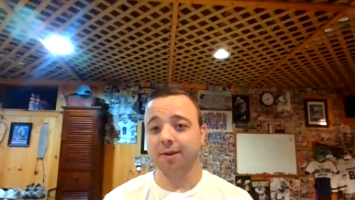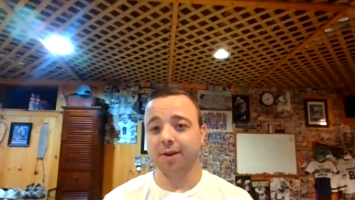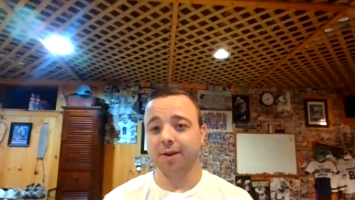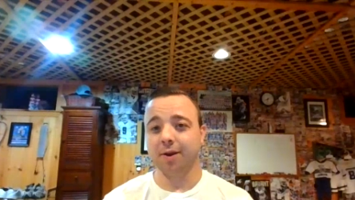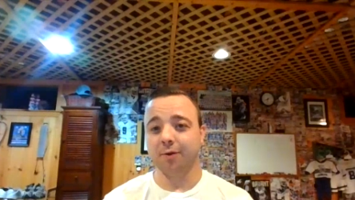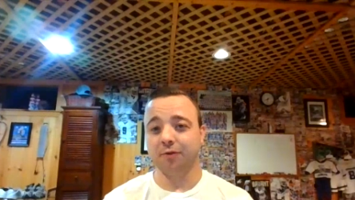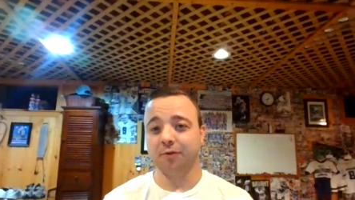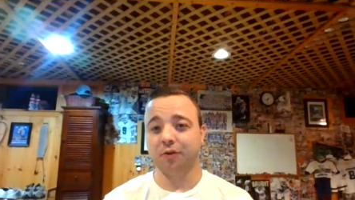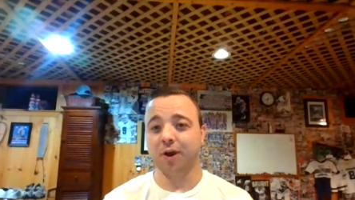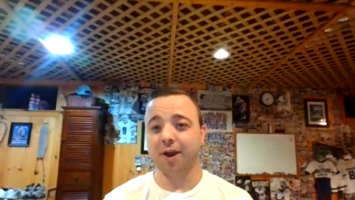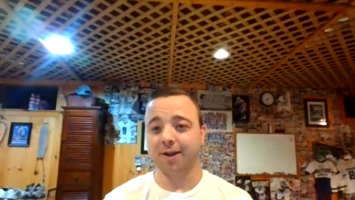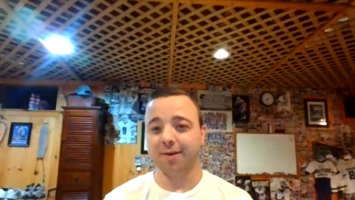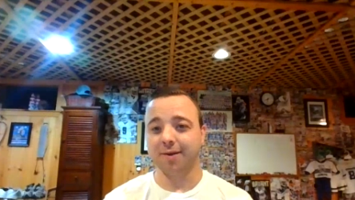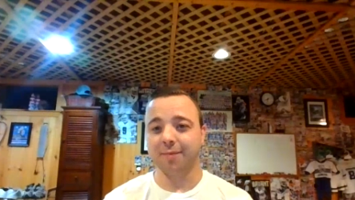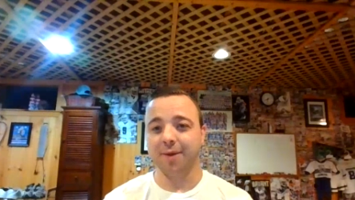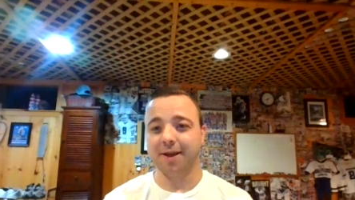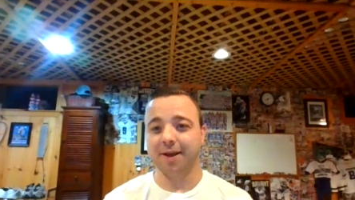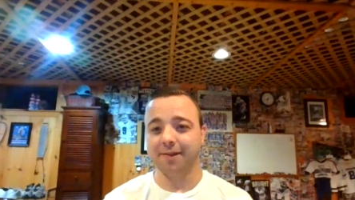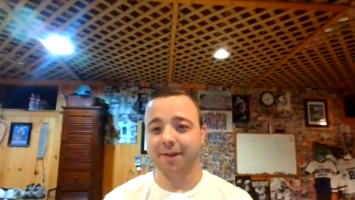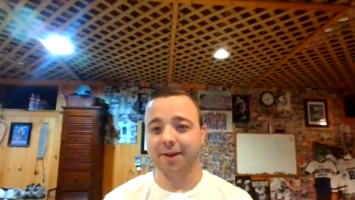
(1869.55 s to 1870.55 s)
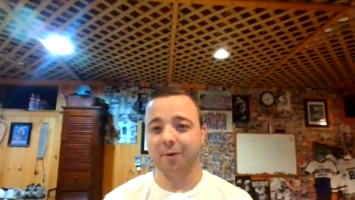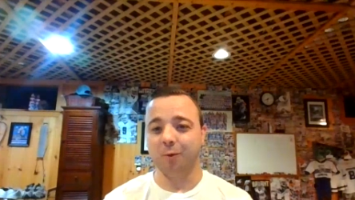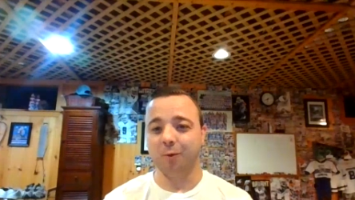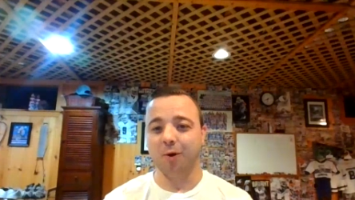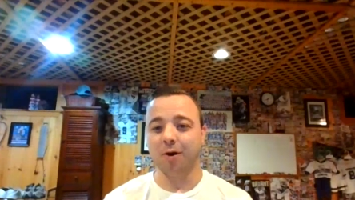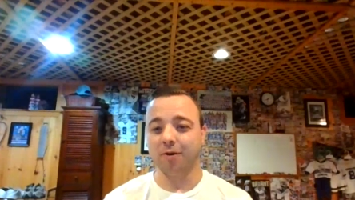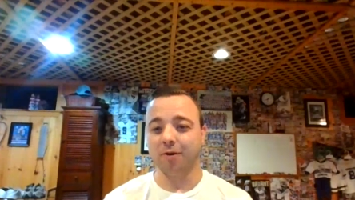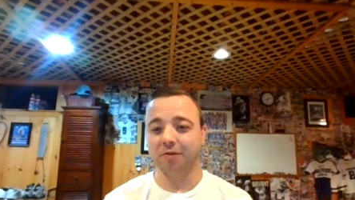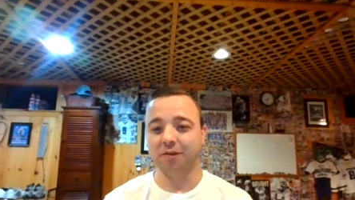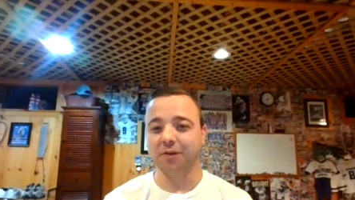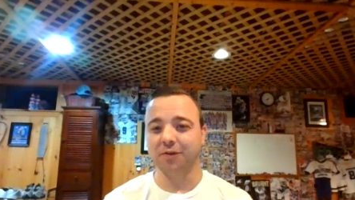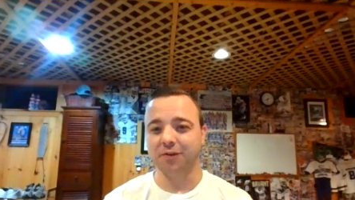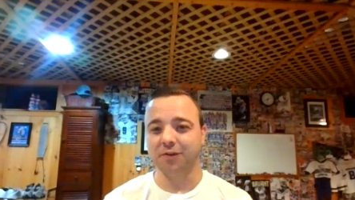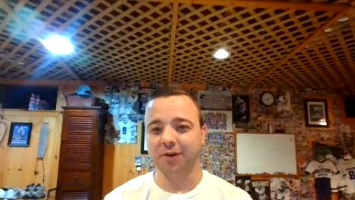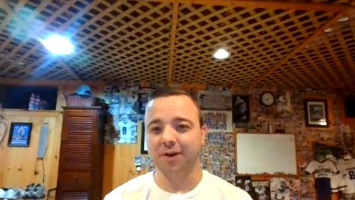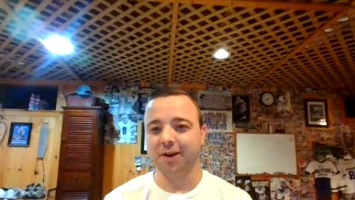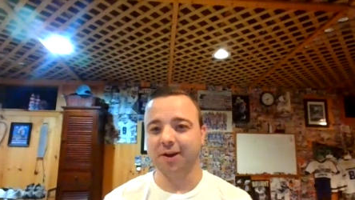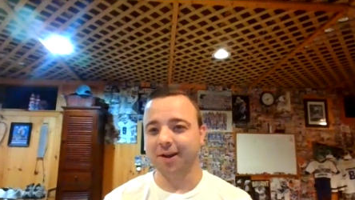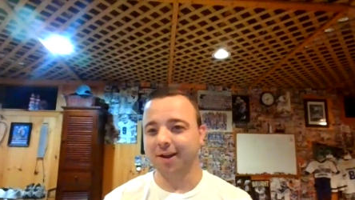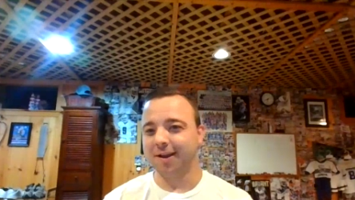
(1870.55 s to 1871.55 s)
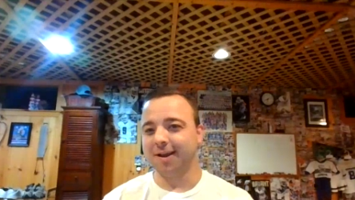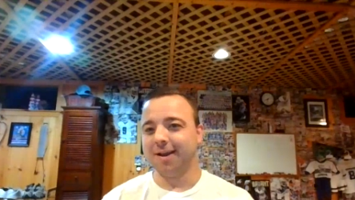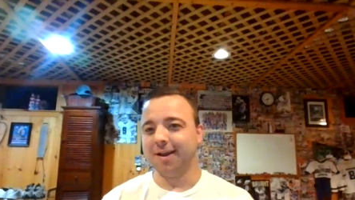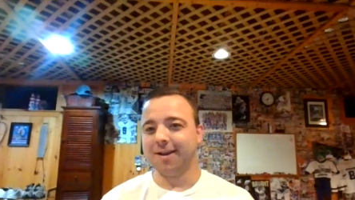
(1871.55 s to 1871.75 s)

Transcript: you know trying to make like a water filter